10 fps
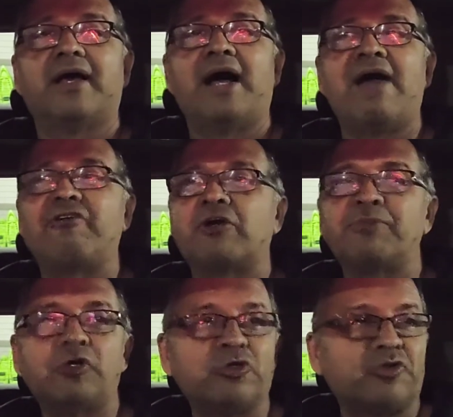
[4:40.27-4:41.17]
I have a
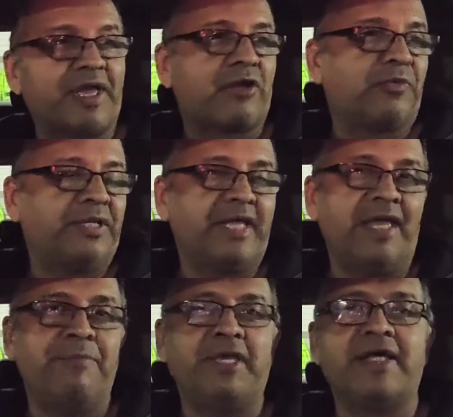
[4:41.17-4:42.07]
computer that can read the
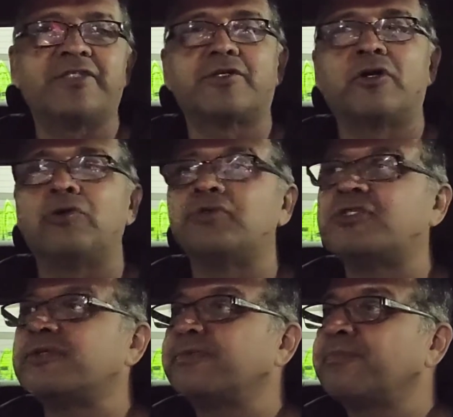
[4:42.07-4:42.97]
ABS codes,